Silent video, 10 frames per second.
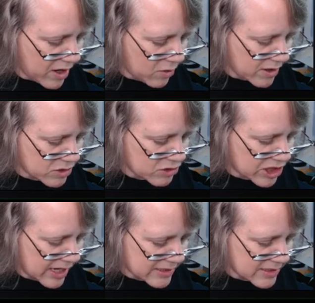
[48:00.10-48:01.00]
across her
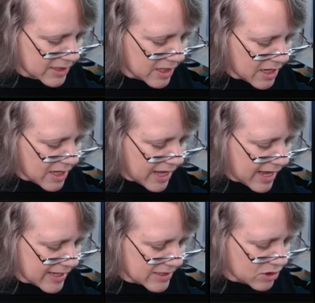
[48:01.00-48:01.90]
chest
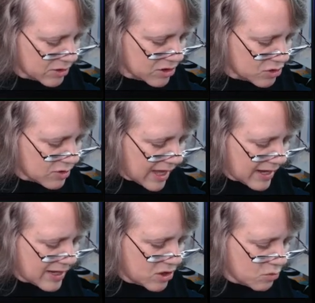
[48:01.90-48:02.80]
and so to do that, I
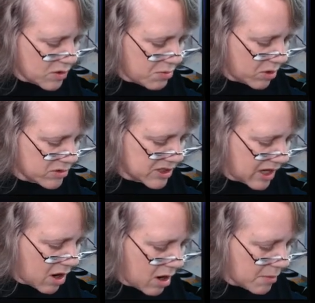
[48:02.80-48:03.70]
need to repose the
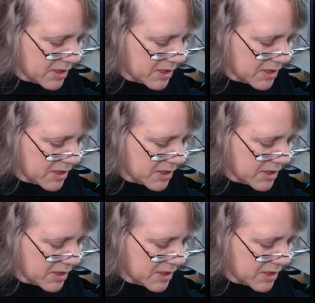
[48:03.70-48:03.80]
arm.